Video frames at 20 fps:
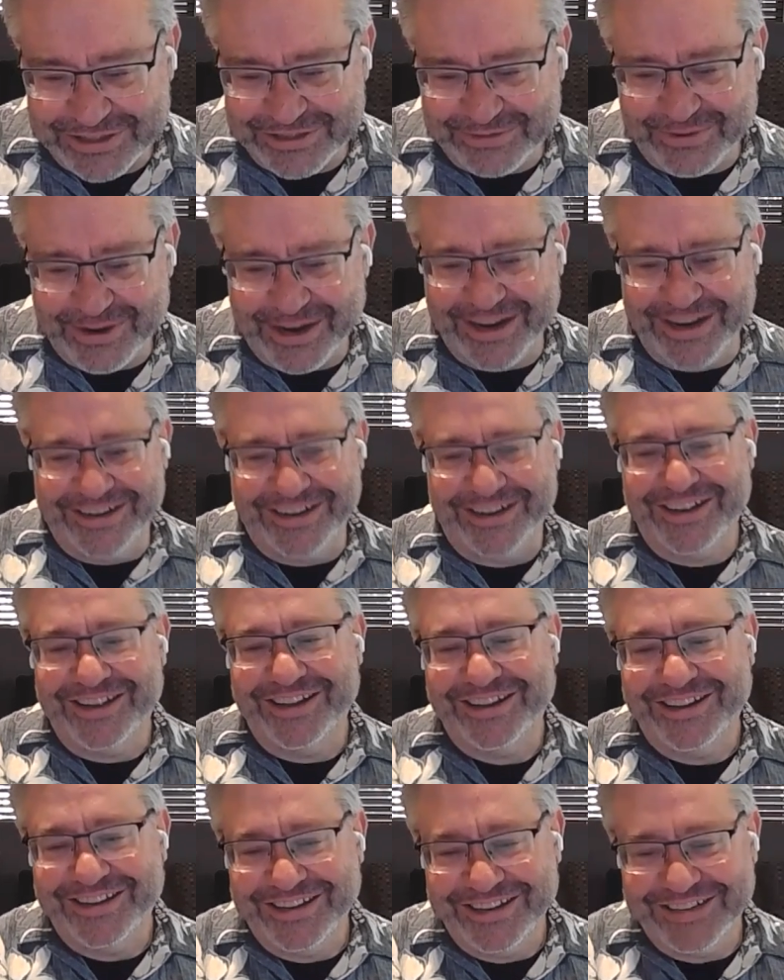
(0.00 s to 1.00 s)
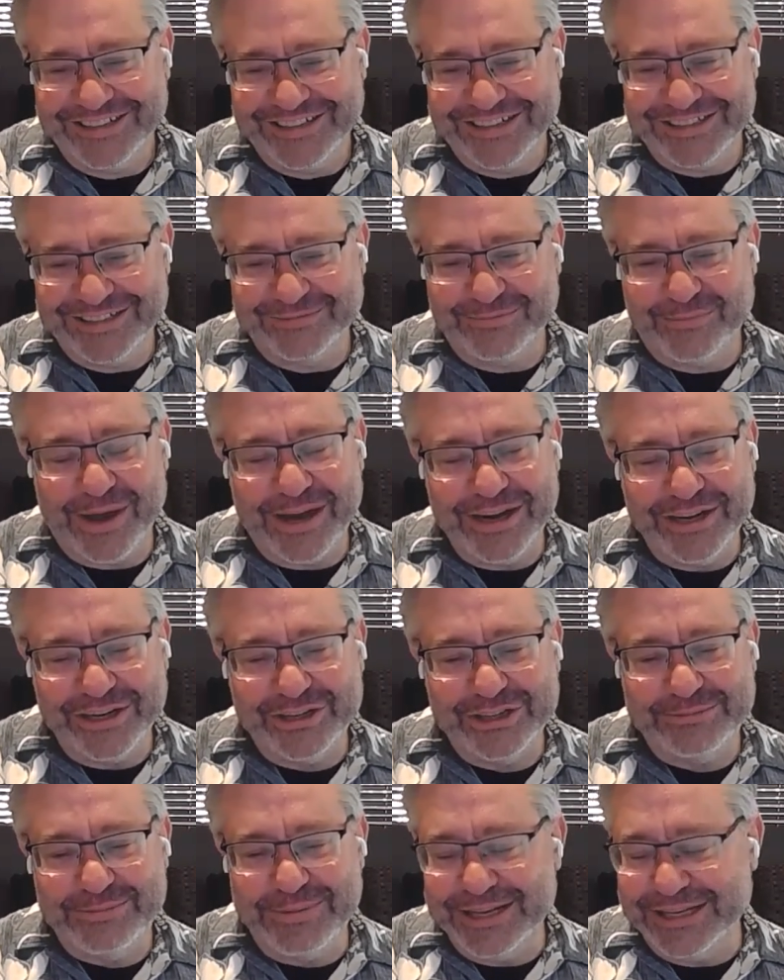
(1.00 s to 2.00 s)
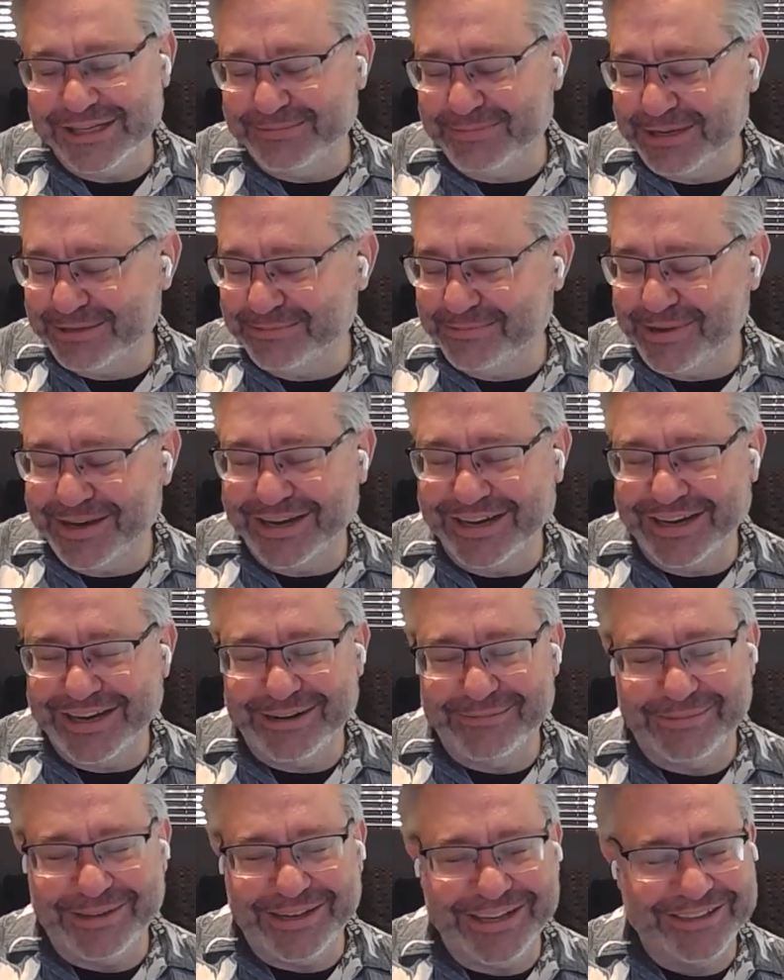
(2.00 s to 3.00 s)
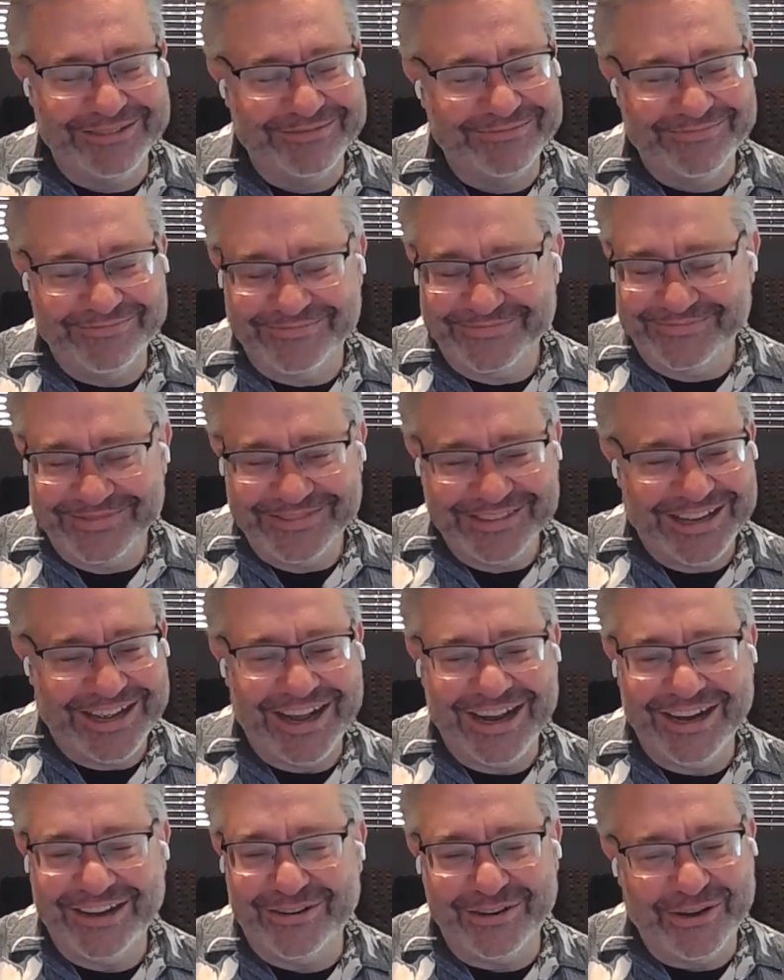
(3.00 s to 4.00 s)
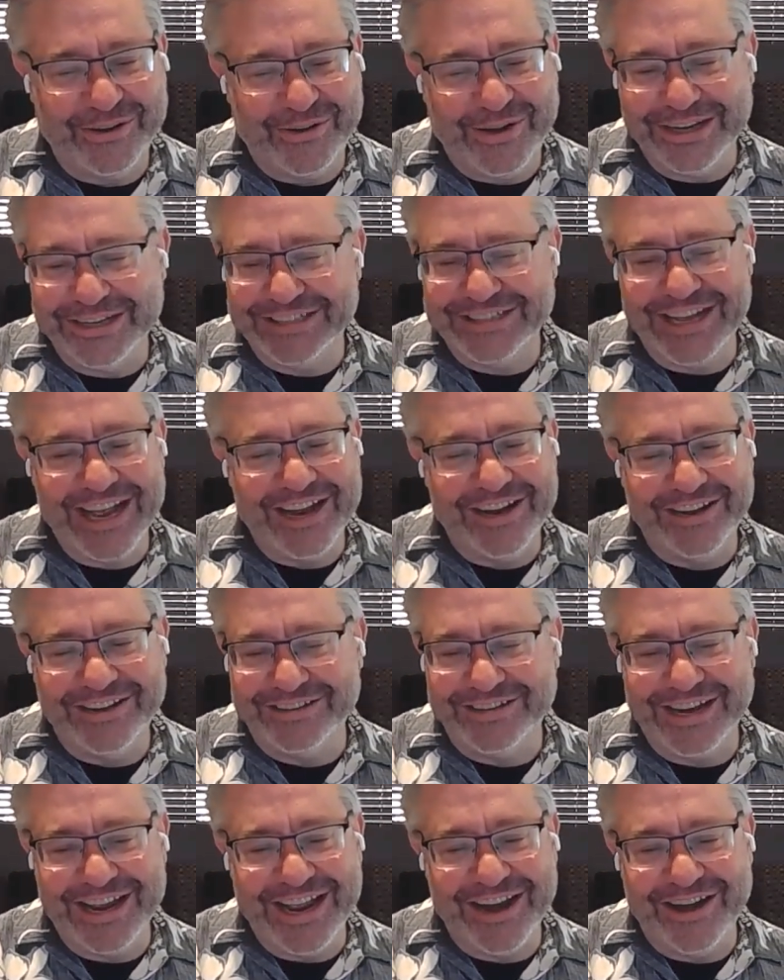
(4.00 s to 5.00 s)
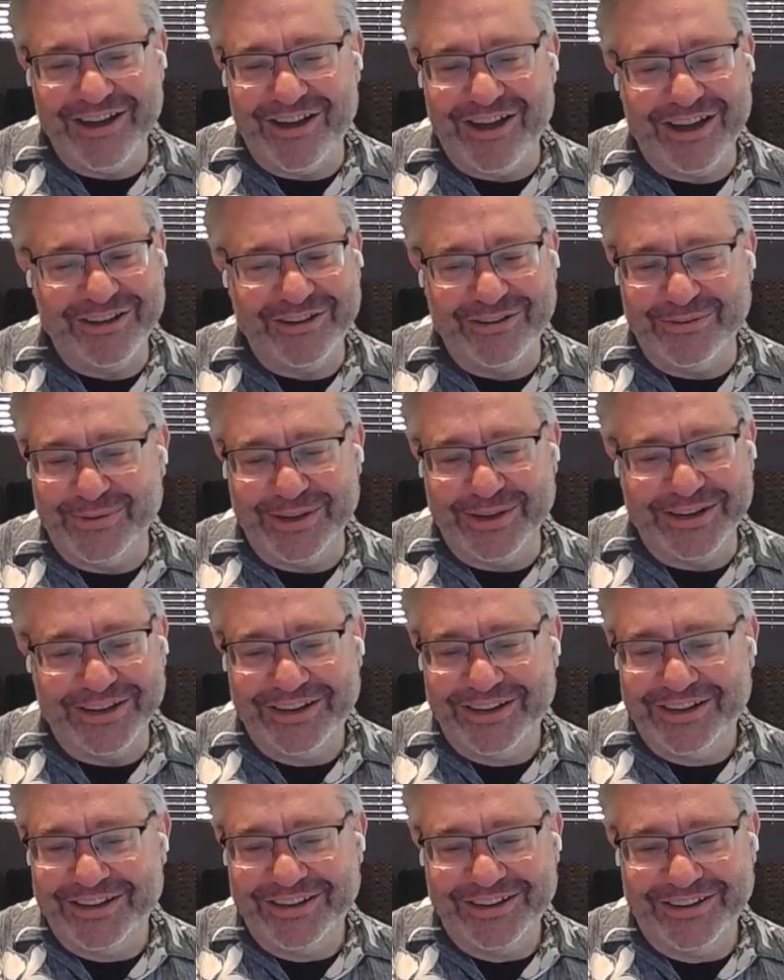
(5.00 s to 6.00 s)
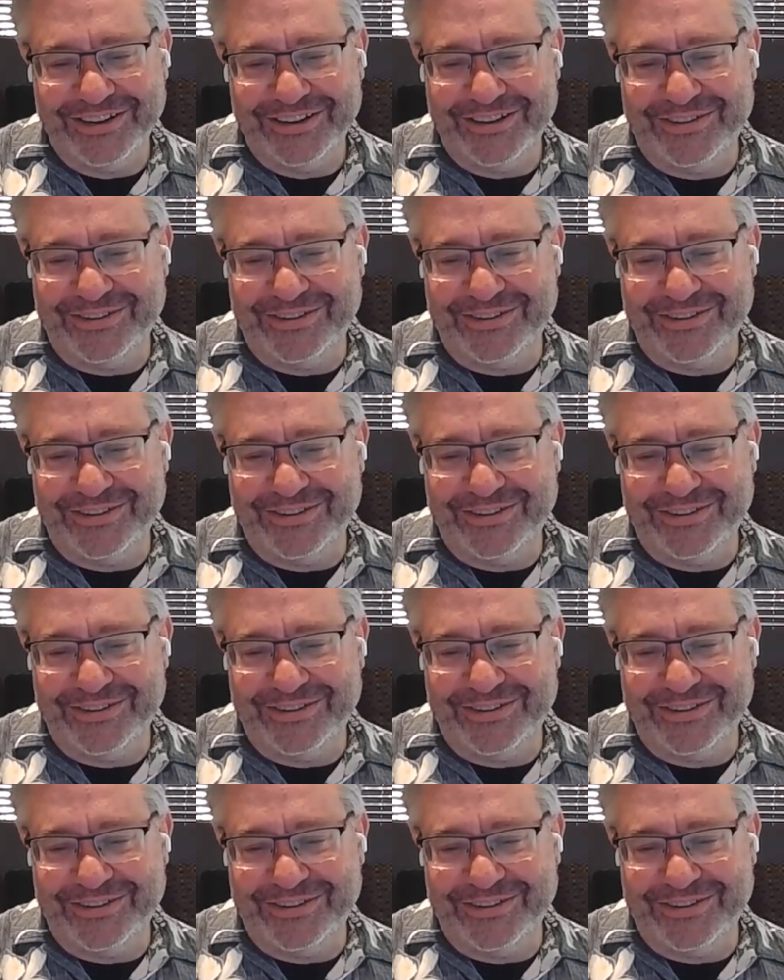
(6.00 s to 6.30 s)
right? And she says, "Why did you spend this much money?" And I'm like, "I don't know. I just can't not do it." You know.